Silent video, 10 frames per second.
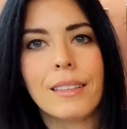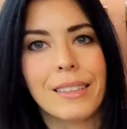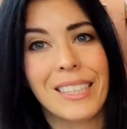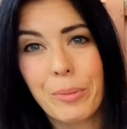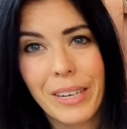
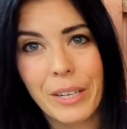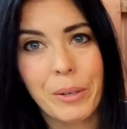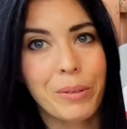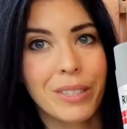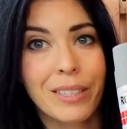This is what I
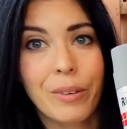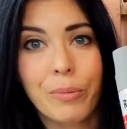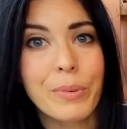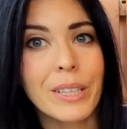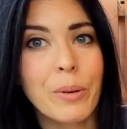use. It
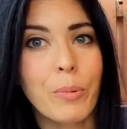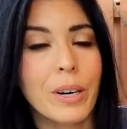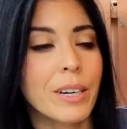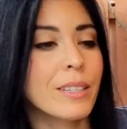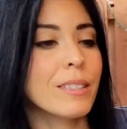really
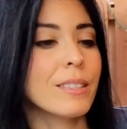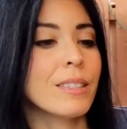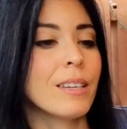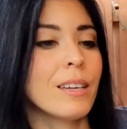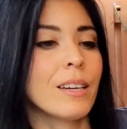works.
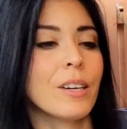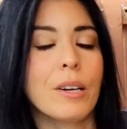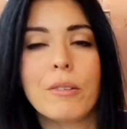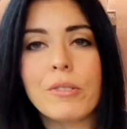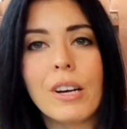It
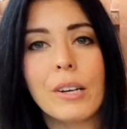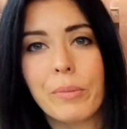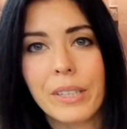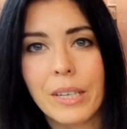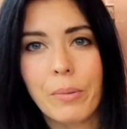goes on
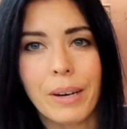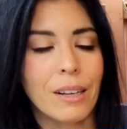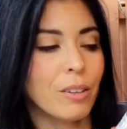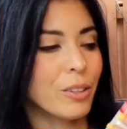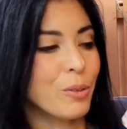really
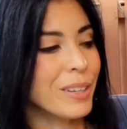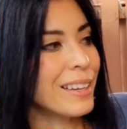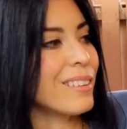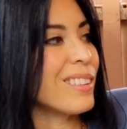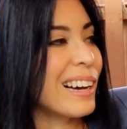well. You can
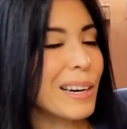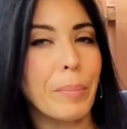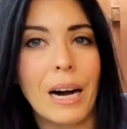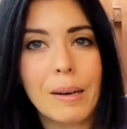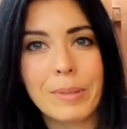get a lot of
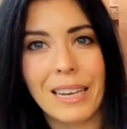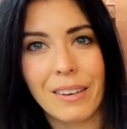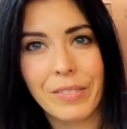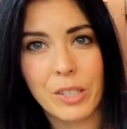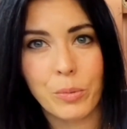pops out
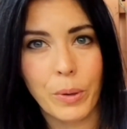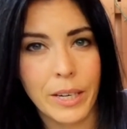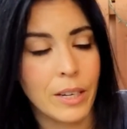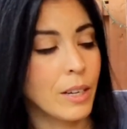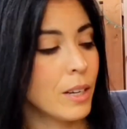of this one
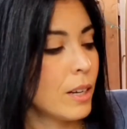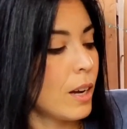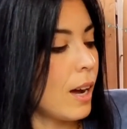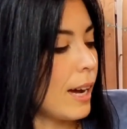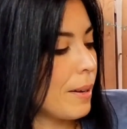
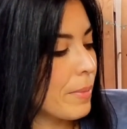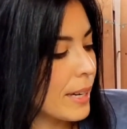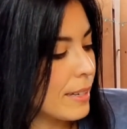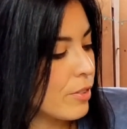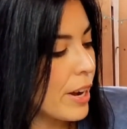
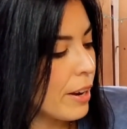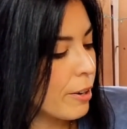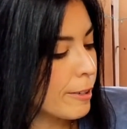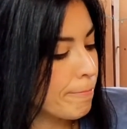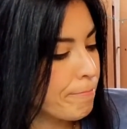container.
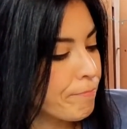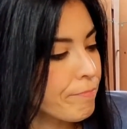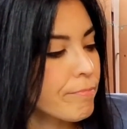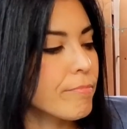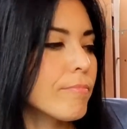
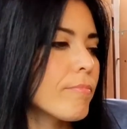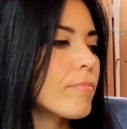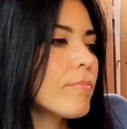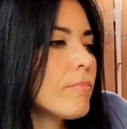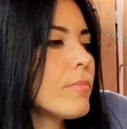
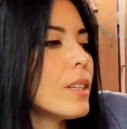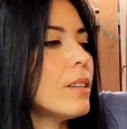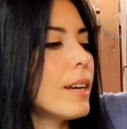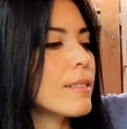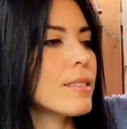
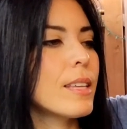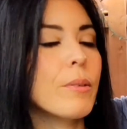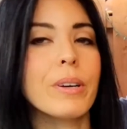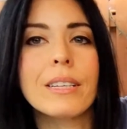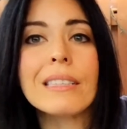Next thing
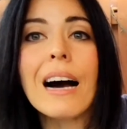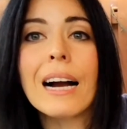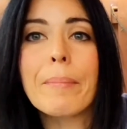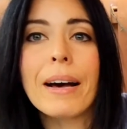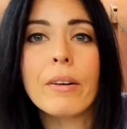we're going to talk
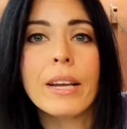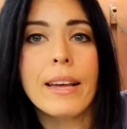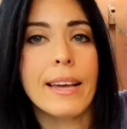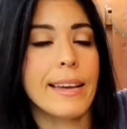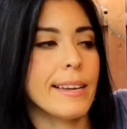about
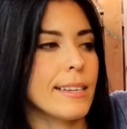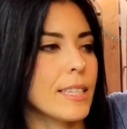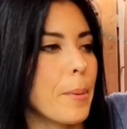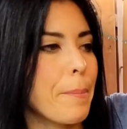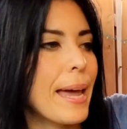is
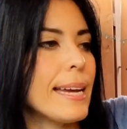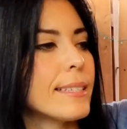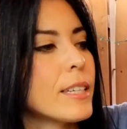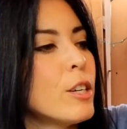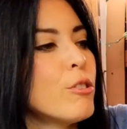
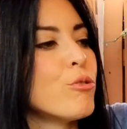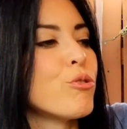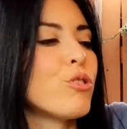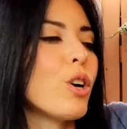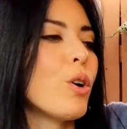paint.
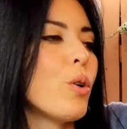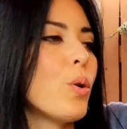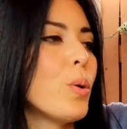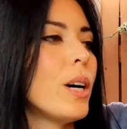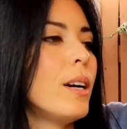
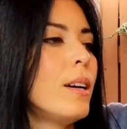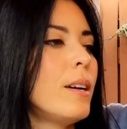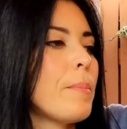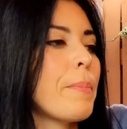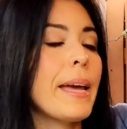So
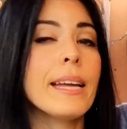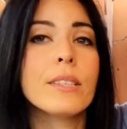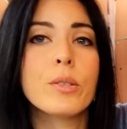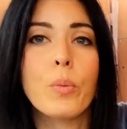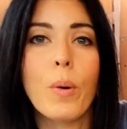
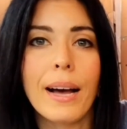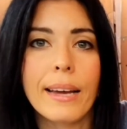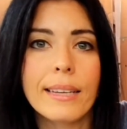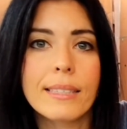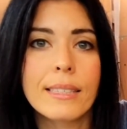
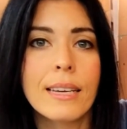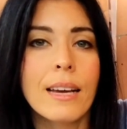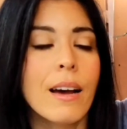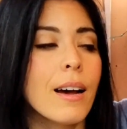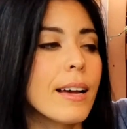paint-wise
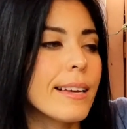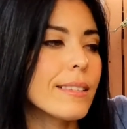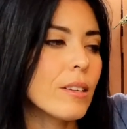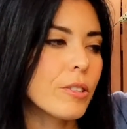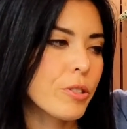is
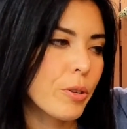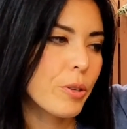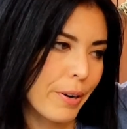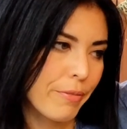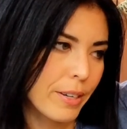also
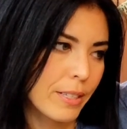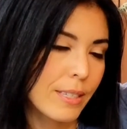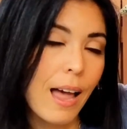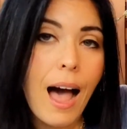preference.